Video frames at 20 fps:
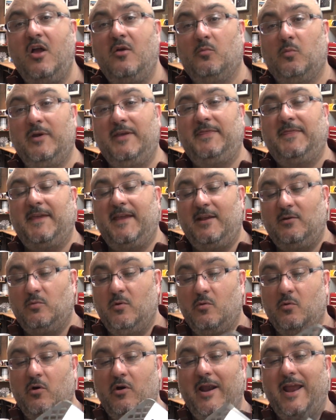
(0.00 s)
We think we
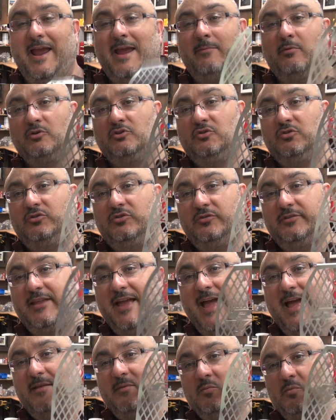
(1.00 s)
were able to do
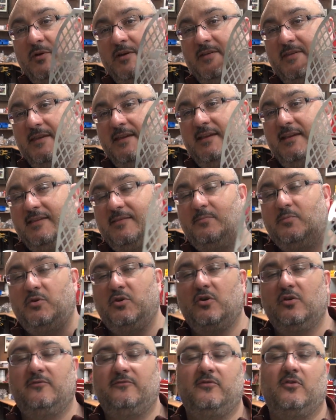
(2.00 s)
that with these
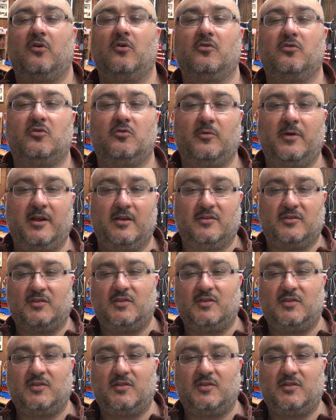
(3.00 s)
beautiful grills.